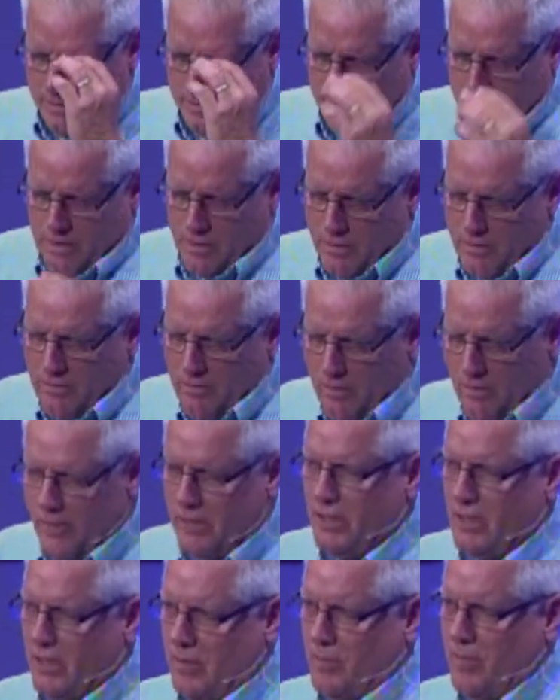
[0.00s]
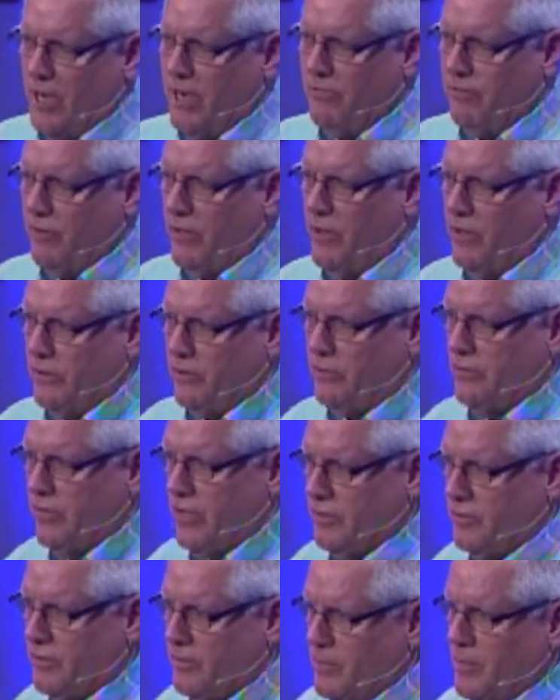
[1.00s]
The other thing that my father
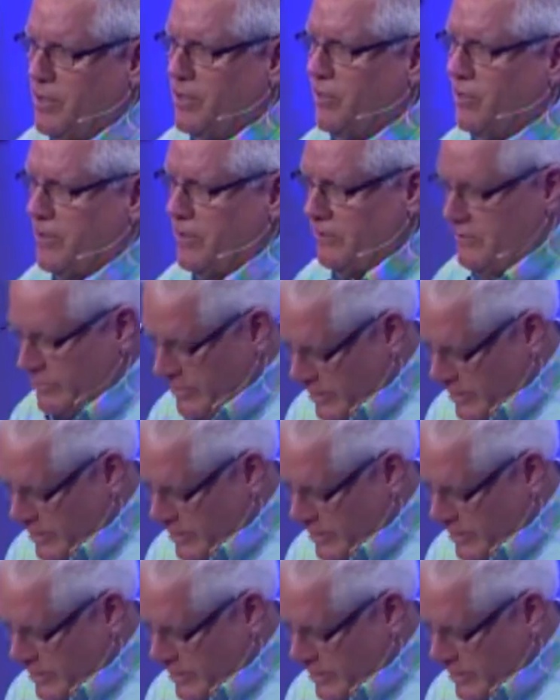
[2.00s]
said to me was,